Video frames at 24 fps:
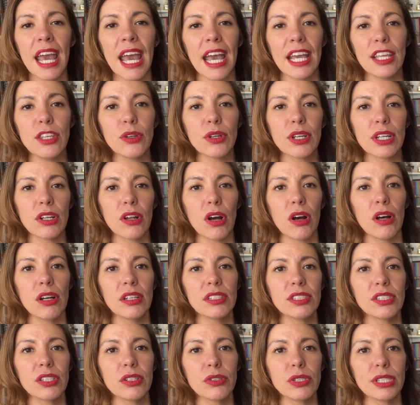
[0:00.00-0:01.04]
and you can
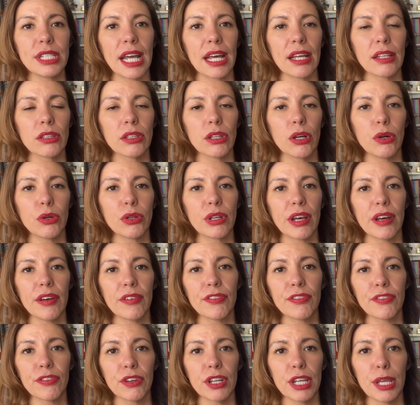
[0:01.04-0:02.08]
also download a
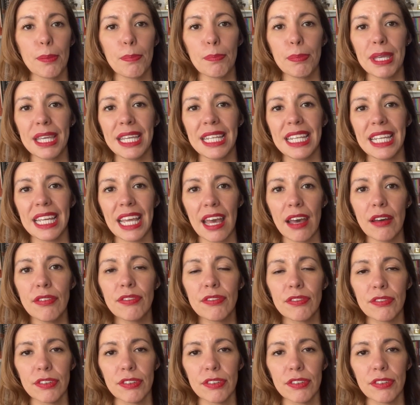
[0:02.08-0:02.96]
free PDF